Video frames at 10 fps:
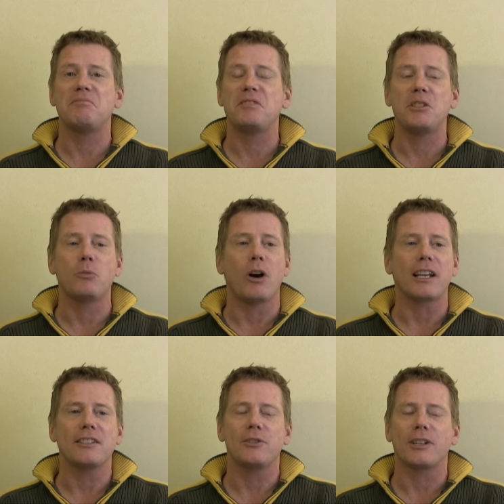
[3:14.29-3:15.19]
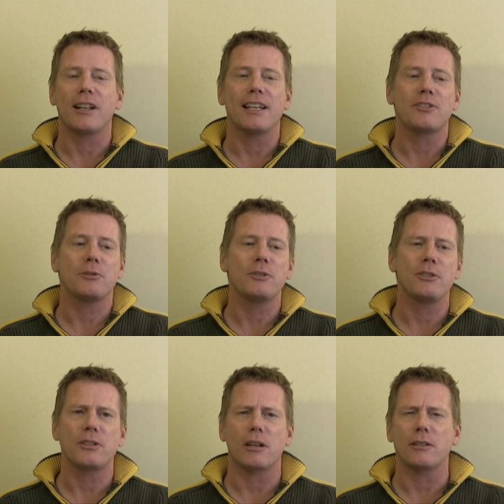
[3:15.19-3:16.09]
you walk into a classroom and
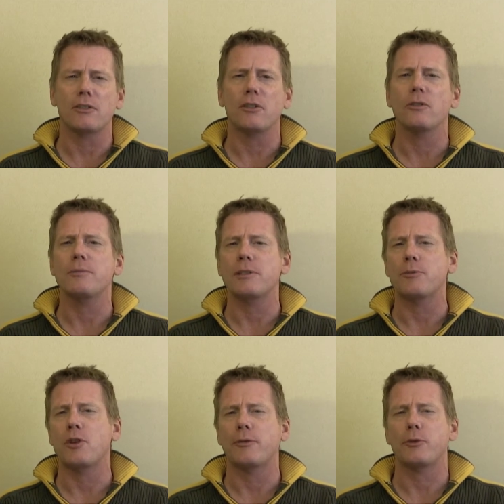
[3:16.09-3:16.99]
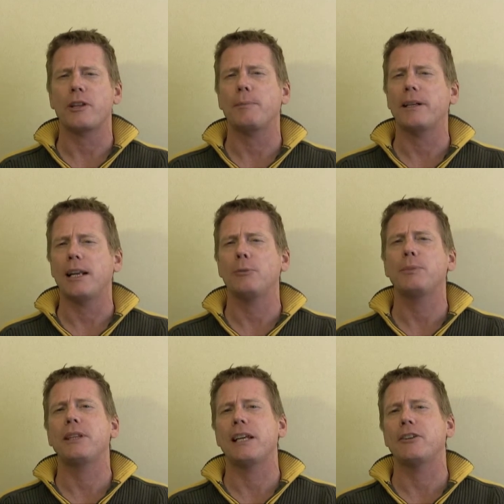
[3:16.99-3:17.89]
you start to show them some software that might
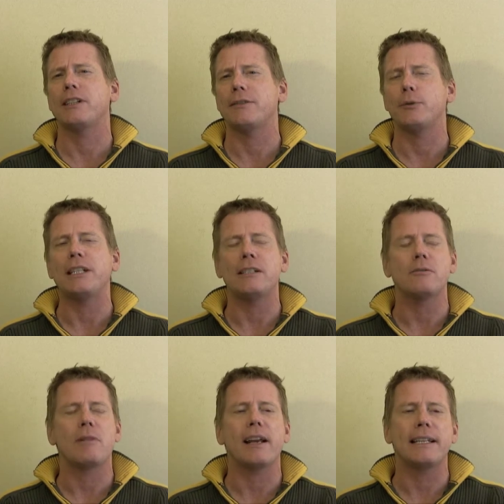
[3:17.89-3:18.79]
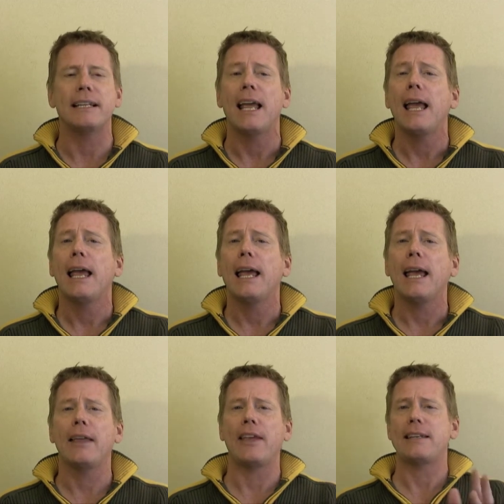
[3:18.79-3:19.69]
help in the area of reading and writing,
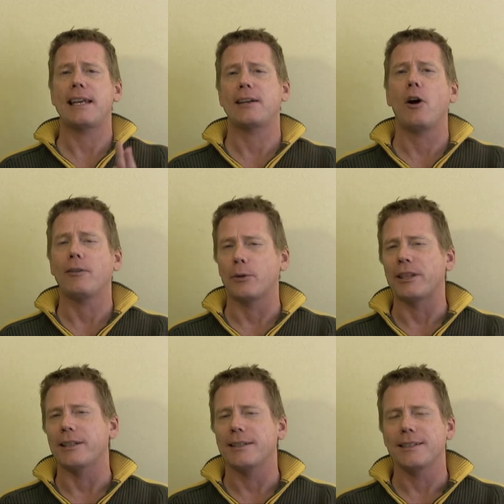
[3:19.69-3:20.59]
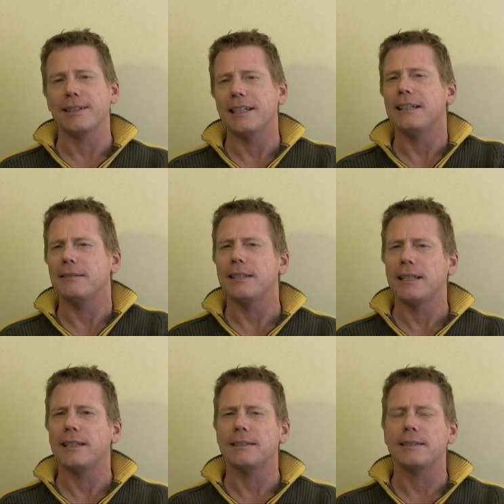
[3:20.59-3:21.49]
and they take off with it.
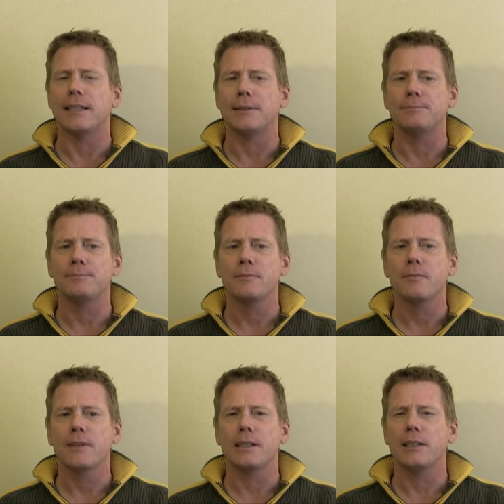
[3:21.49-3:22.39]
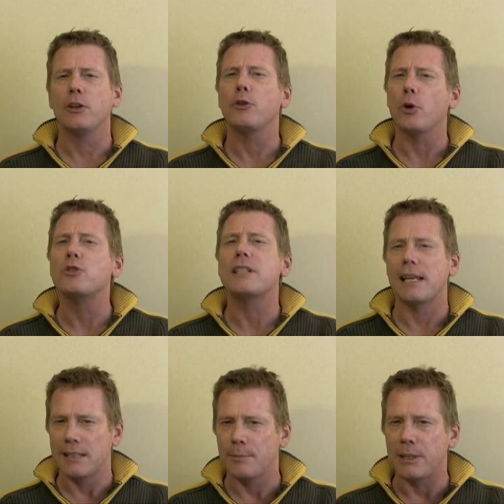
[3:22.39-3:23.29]
And you know, those
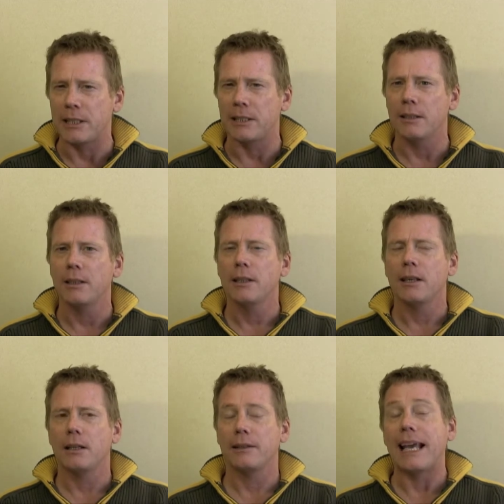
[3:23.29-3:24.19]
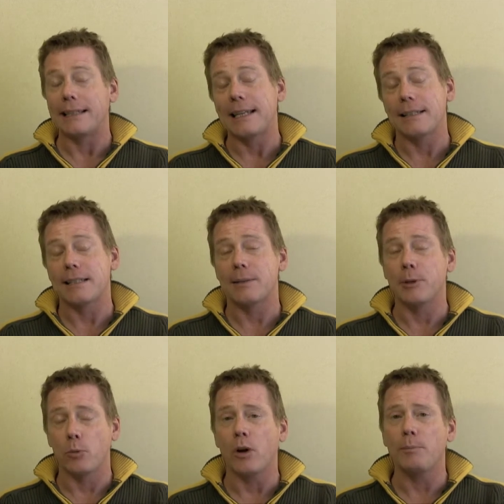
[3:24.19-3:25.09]
tend to be, that tends to
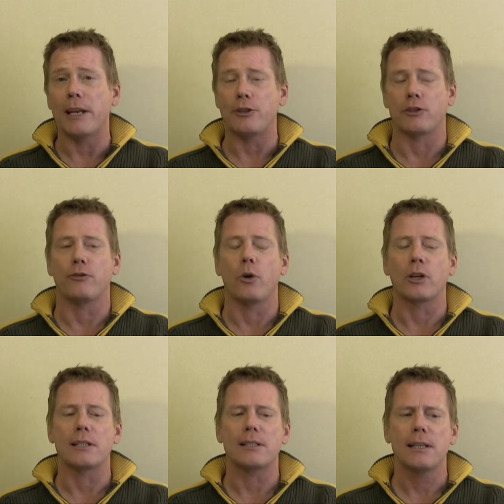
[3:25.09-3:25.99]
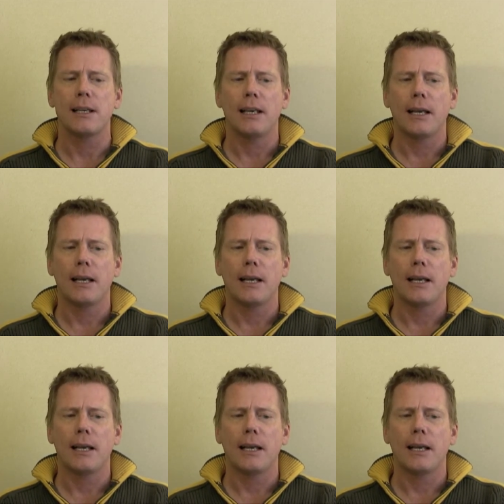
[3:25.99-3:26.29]
be one major focus.